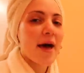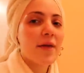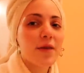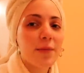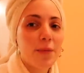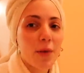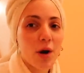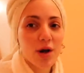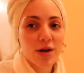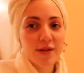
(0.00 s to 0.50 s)
And
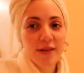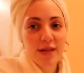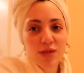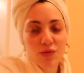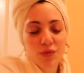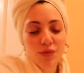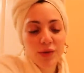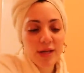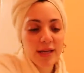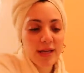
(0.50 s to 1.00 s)
the part that's
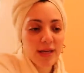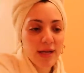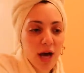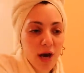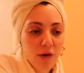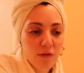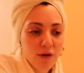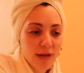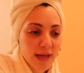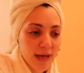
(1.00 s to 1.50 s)
really
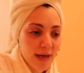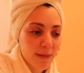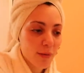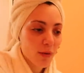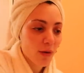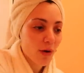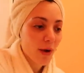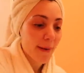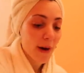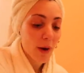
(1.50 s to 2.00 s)
not
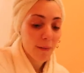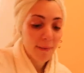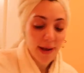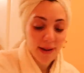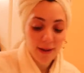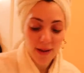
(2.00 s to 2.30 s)
relatable about my